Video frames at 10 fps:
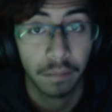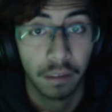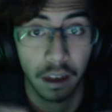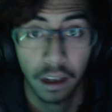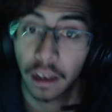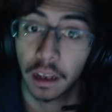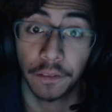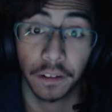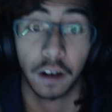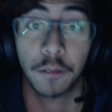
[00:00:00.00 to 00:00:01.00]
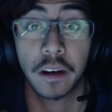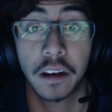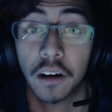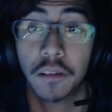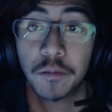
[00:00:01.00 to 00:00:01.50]
even though we
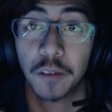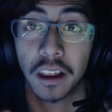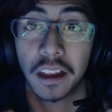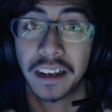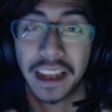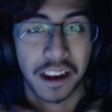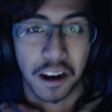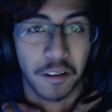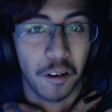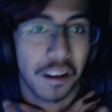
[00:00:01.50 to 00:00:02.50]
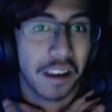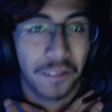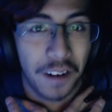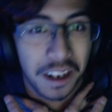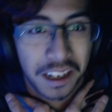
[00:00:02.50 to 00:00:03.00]
don't really take our own
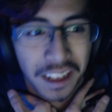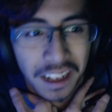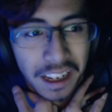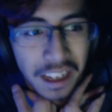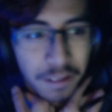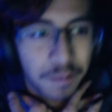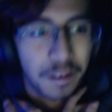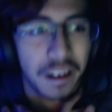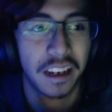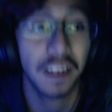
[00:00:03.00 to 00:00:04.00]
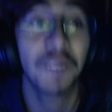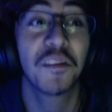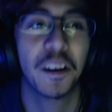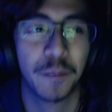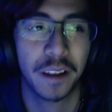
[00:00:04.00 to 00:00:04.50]
advice, we give
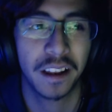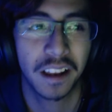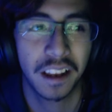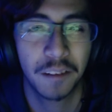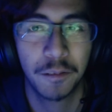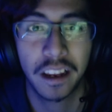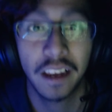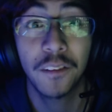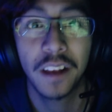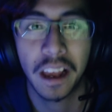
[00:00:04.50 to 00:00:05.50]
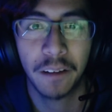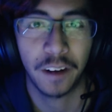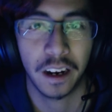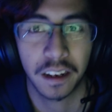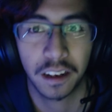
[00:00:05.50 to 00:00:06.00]
them we give
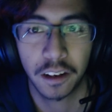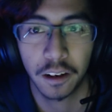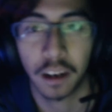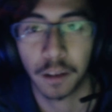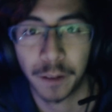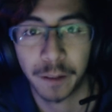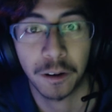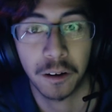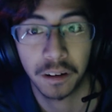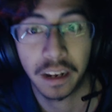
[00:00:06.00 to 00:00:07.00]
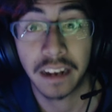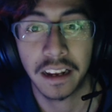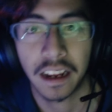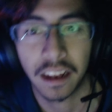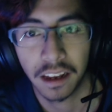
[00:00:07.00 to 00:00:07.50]
advice to other people. They take
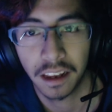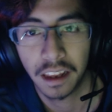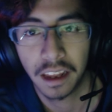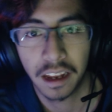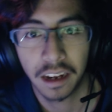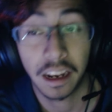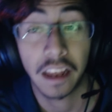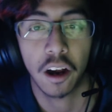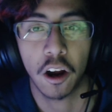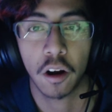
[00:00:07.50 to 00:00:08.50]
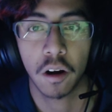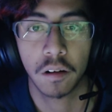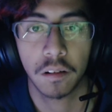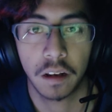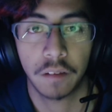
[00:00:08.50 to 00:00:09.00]
it, take our
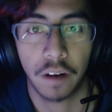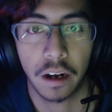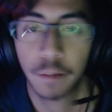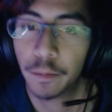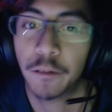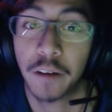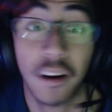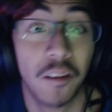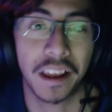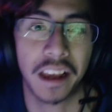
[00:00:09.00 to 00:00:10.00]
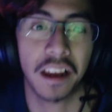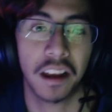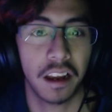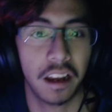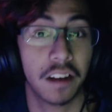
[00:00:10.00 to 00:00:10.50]
advice, but we don't take it
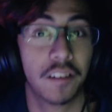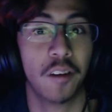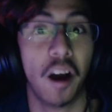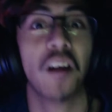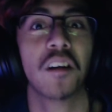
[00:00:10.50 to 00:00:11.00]
into our